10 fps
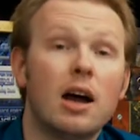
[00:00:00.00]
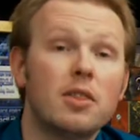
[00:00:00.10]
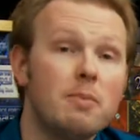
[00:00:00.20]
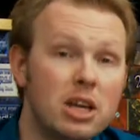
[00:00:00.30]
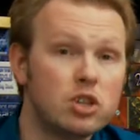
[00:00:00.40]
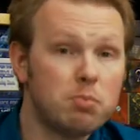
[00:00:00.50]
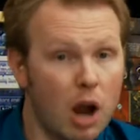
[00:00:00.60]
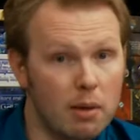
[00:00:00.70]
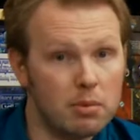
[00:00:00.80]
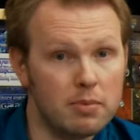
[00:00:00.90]
the major
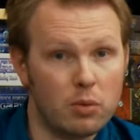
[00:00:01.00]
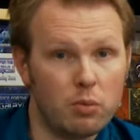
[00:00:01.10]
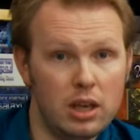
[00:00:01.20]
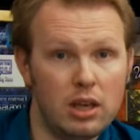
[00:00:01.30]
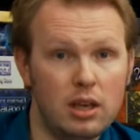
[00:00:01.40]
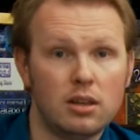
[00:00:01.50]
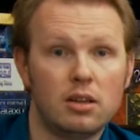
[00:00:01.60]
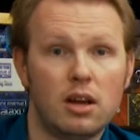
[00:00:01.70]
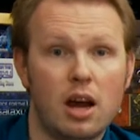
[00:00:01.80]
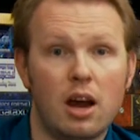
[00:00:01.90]
problem that we
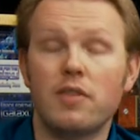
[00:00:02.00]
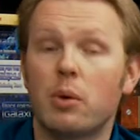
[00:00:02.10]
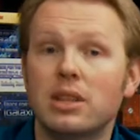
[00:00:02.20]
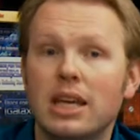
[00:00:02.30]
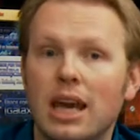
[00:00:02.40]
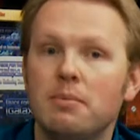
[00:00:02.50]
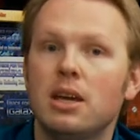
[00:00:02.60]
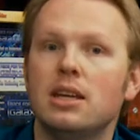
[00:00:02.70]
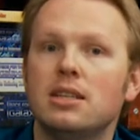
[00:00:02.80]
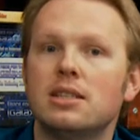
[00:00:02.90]
found with the game
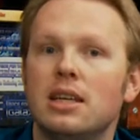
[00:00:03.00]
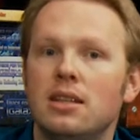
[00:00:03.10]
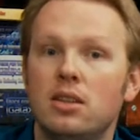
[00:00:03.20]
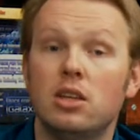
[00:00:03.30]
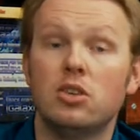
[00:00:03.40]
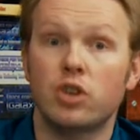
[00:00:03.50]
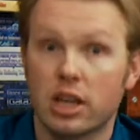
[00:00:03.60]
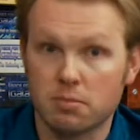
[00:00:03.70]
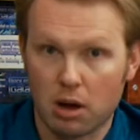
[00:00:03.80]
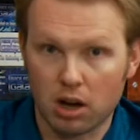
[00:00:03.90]
is in the
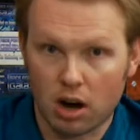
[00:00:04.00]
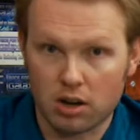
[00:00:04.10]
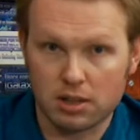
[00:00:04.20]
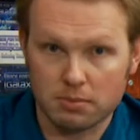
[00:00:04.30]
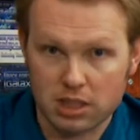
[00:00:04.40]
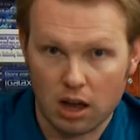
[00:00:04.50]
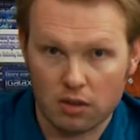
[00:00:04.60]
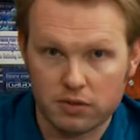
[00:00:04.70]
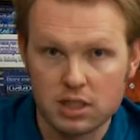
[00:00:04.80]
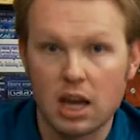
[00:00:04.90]
transmog cards
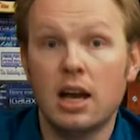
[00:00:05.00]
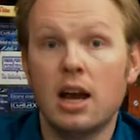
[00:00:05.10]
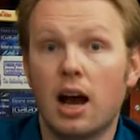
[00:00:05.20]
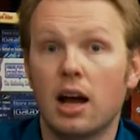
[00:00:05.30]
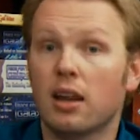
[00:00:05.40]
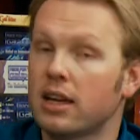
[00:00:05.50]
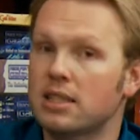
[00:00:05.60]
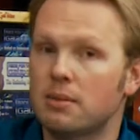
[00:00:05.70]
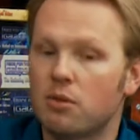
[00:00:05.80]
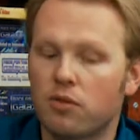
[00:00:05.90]
themselves. Like I
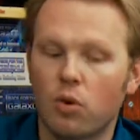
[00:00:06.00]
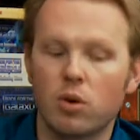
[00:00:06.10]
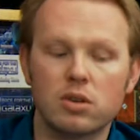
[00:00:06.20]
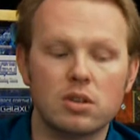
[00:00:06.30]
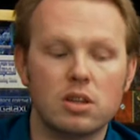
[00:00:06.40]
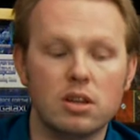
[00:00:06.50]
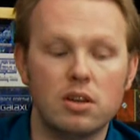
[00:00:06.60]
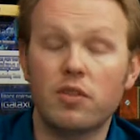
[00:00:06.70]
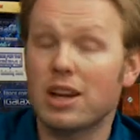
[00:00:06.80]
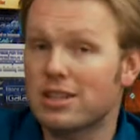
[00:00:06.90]
said before, the
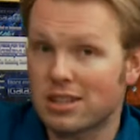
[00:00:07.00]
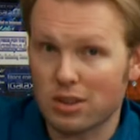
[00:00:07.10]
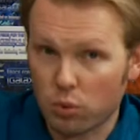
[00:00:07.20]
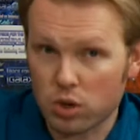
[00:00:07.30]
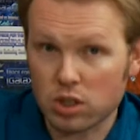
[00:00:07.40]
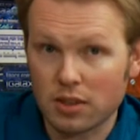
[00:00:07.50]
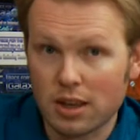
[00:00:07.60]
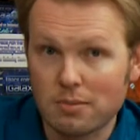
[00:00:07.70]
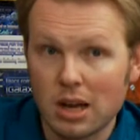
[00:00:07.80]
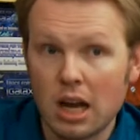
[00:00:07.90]
phrases and the words on
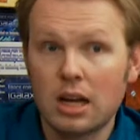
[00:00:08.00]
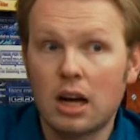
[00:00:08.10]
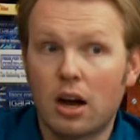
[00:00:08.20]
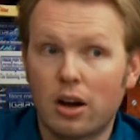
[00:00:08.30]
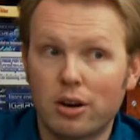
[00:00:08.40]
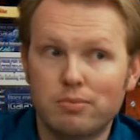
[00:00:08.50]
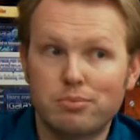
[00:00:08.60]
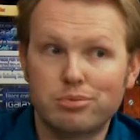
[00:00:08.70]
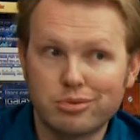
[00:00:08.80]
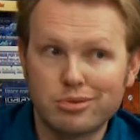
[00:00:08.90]
them are
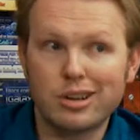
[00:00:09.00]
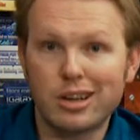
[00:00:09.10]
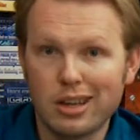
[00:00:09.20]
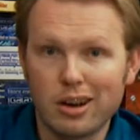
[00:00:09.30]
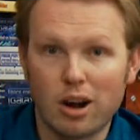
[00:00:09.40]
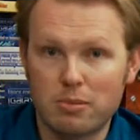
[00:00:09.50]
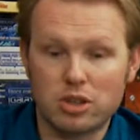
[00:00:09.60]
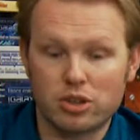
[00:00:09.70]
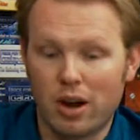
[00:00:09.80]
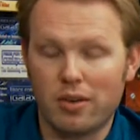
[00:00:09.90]
pretty
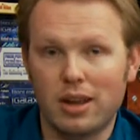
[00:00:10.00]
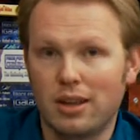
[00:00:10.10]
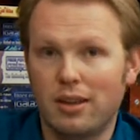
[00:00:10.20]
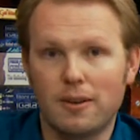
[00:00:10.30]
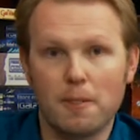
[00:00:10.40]
arbitrary.